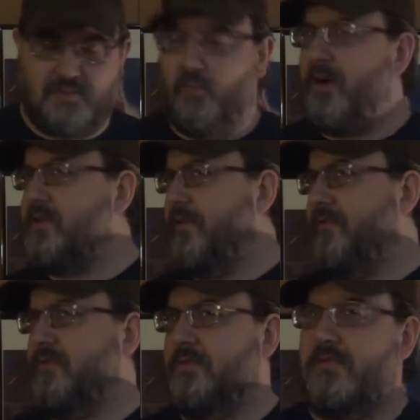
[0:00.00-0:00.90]

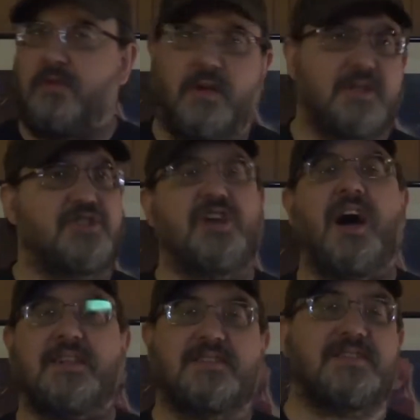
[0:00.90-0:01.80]
wonderful
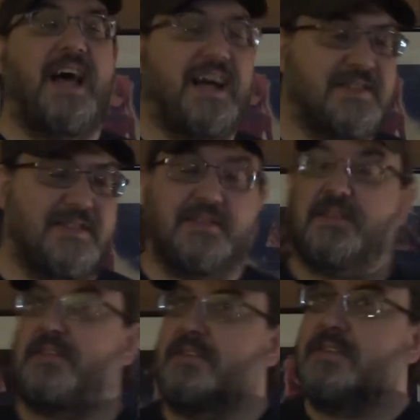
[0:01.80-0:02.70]
John Saxon
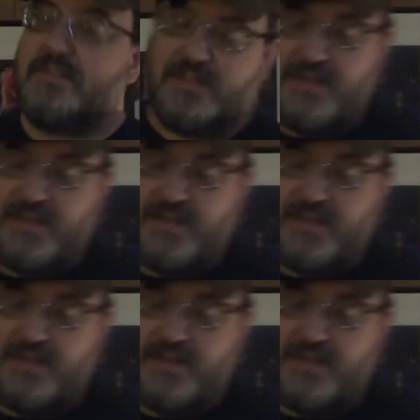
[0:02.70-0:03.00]
in it,